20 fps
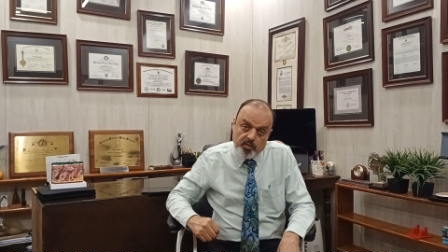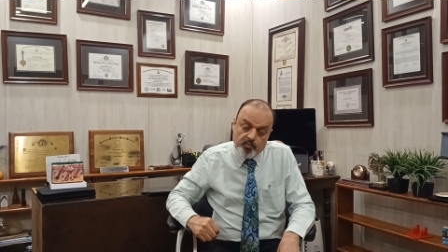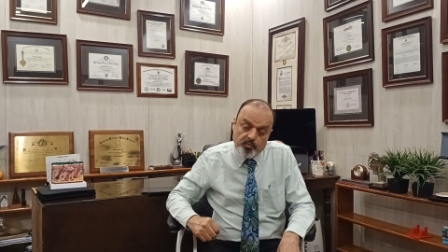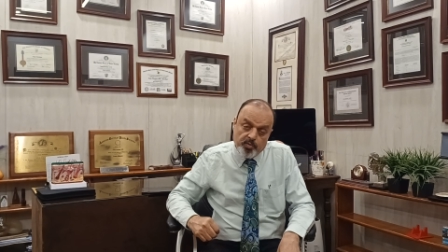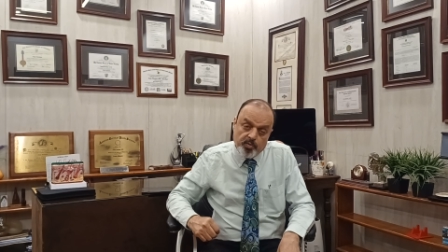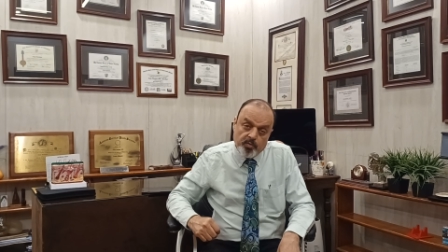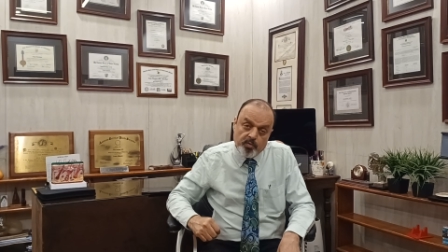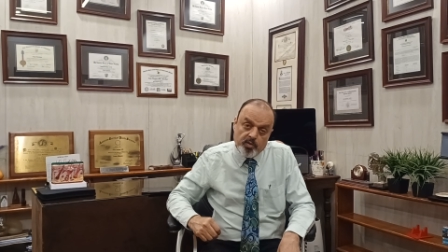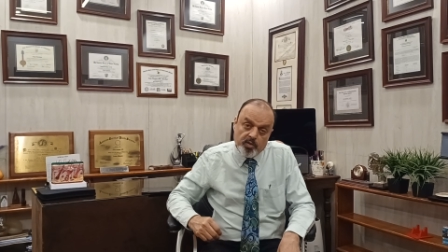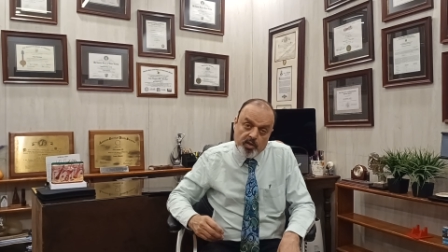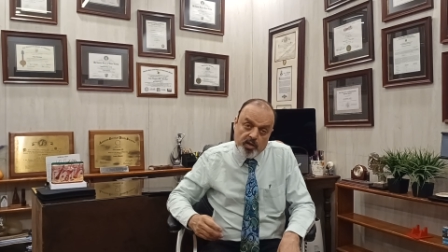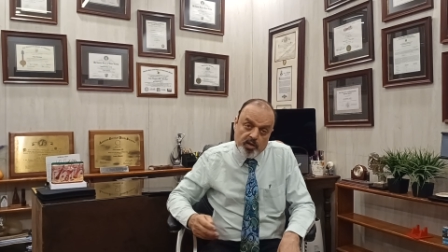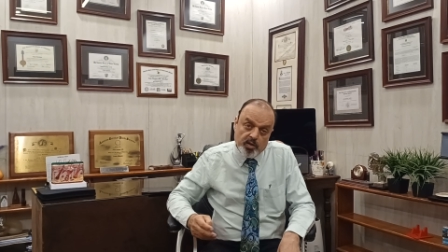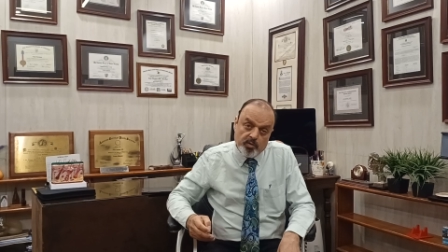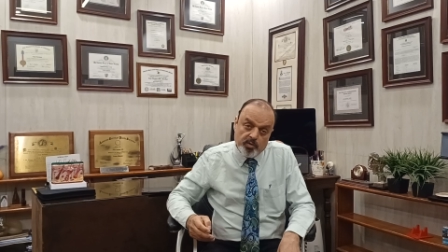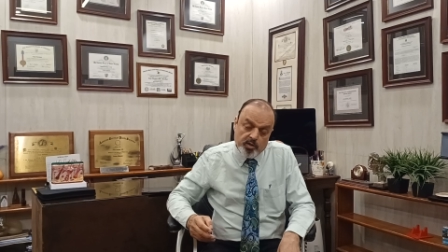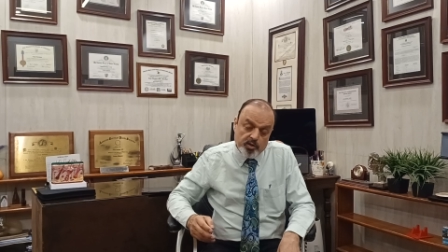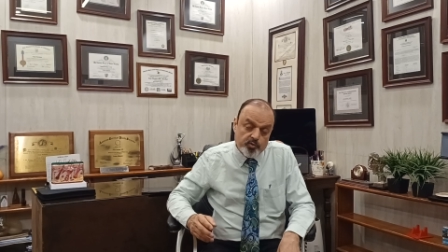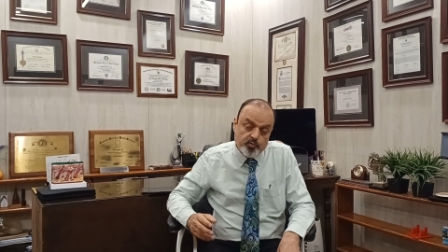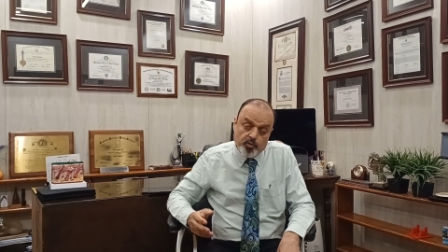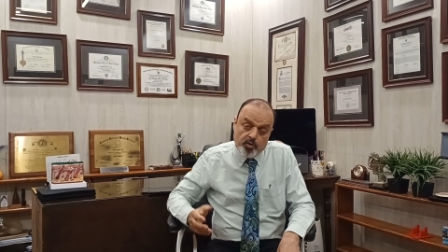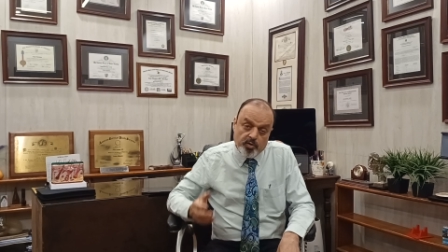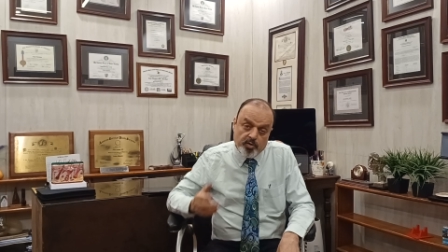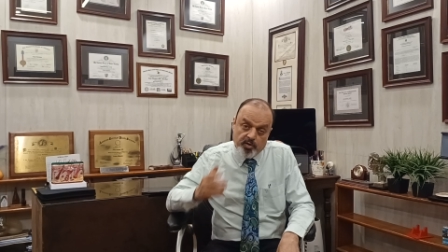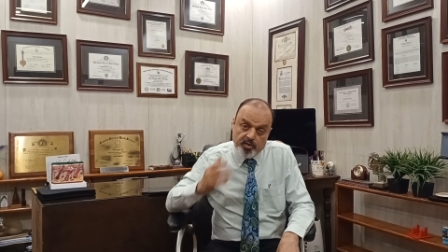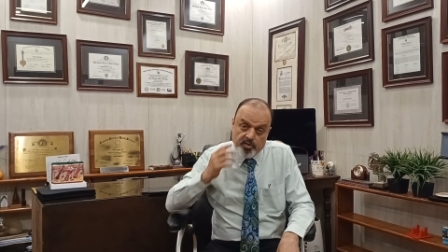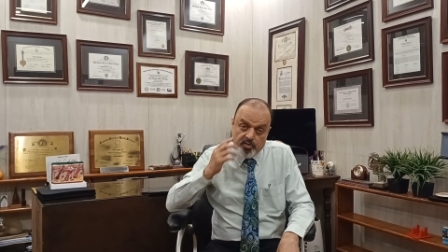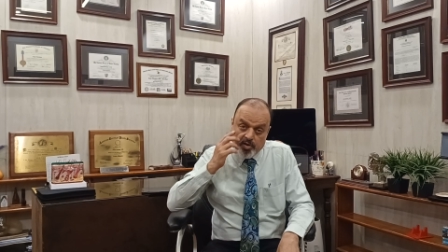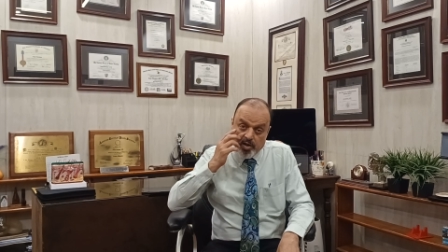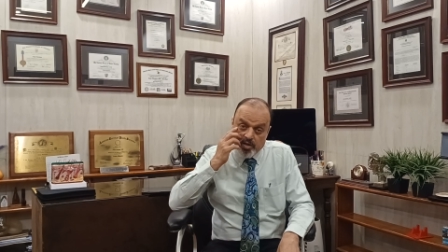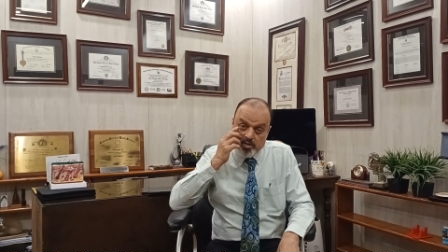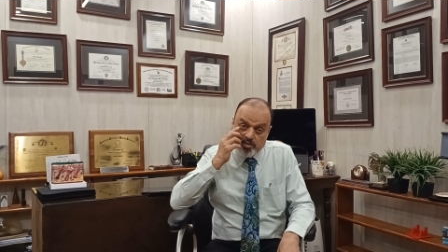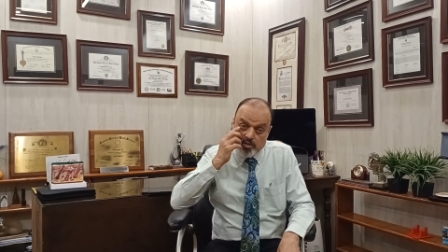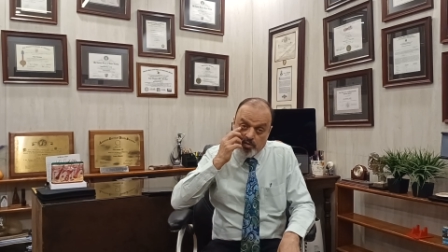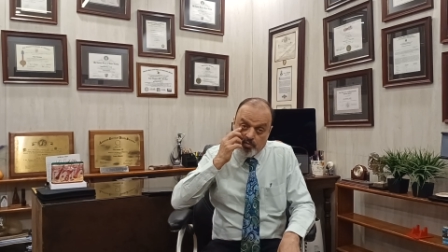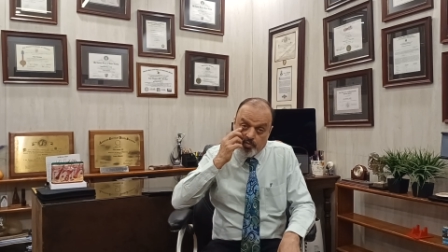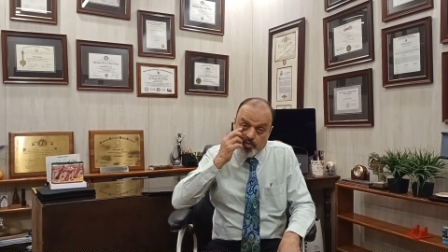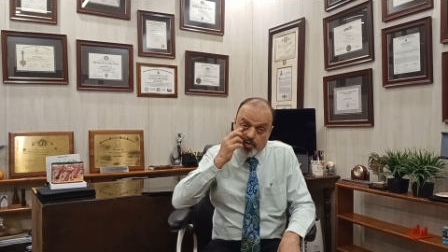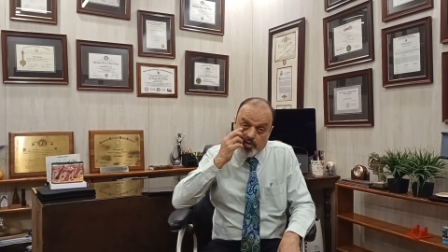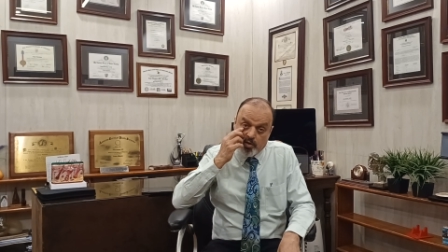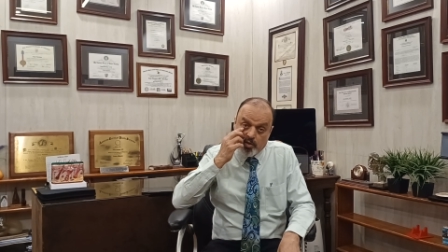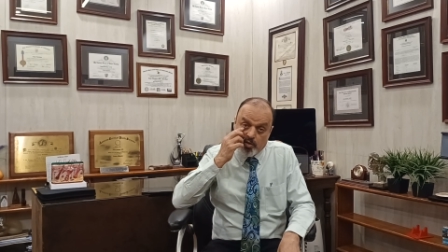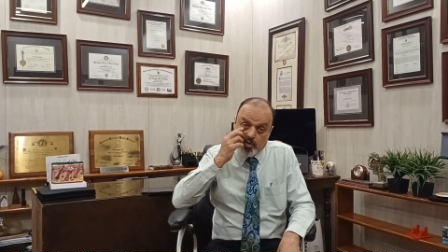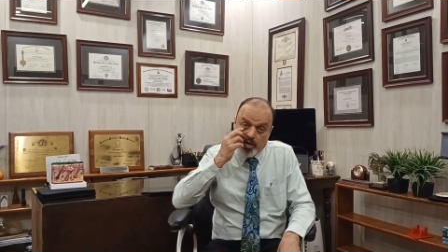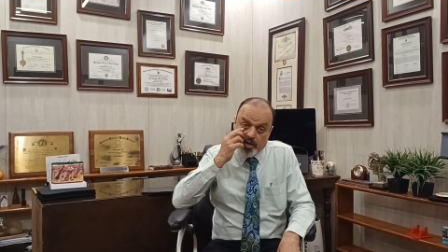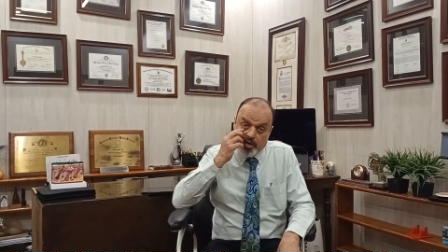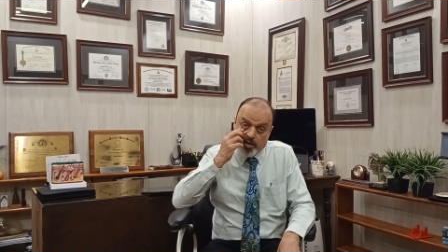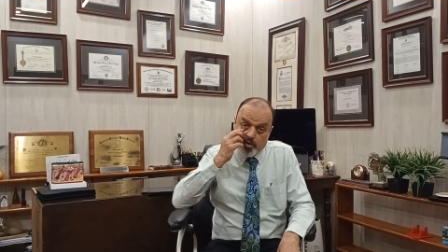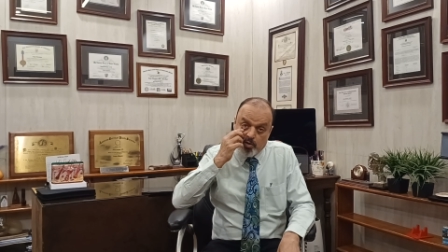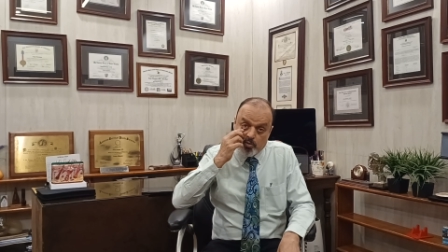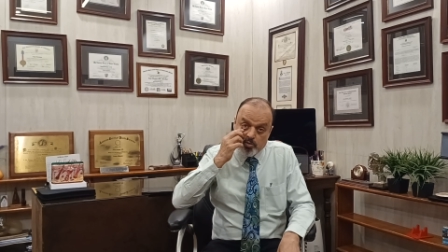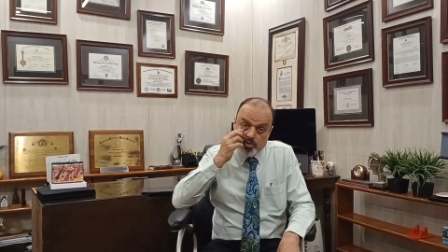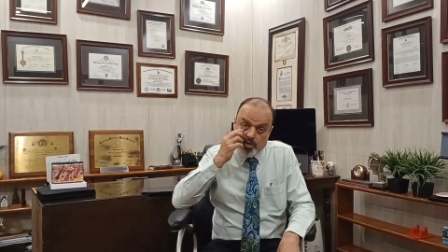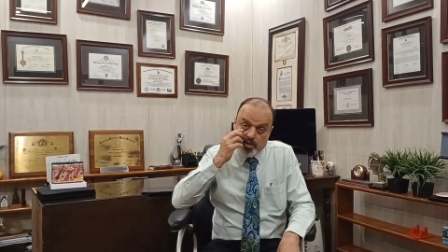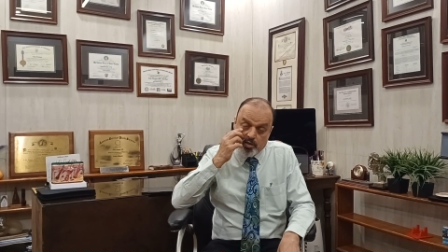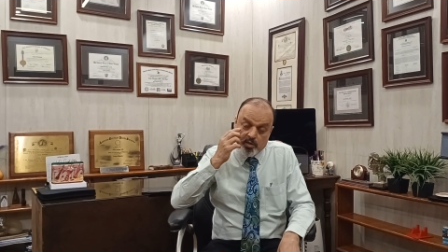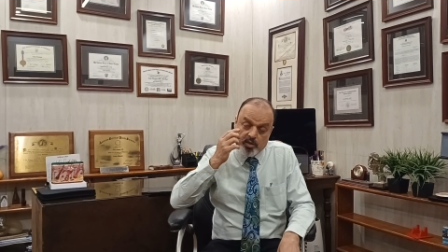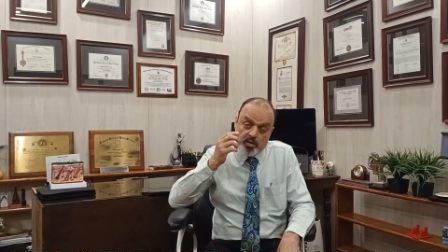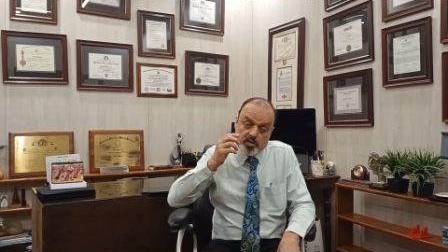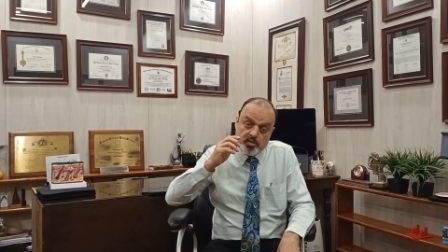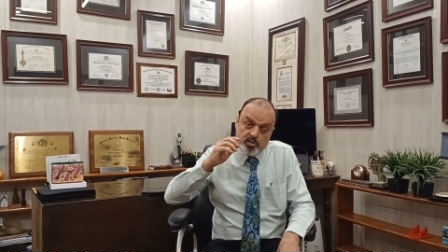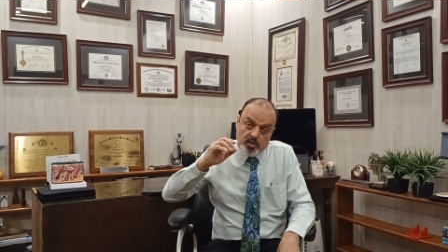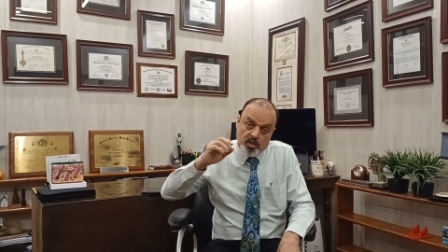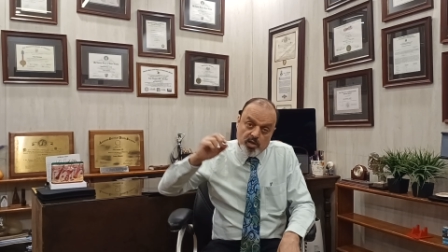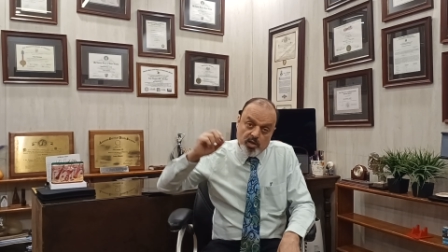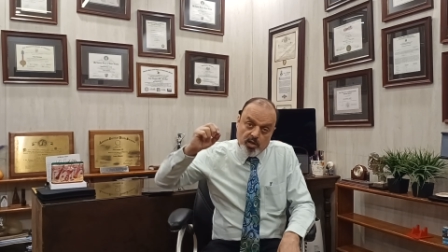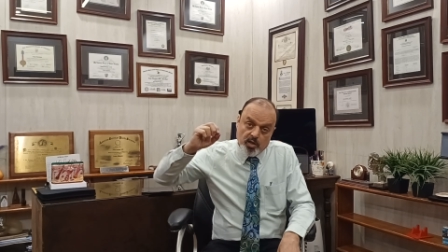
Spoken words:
if there, just for retraction, if the eyelid looks like this,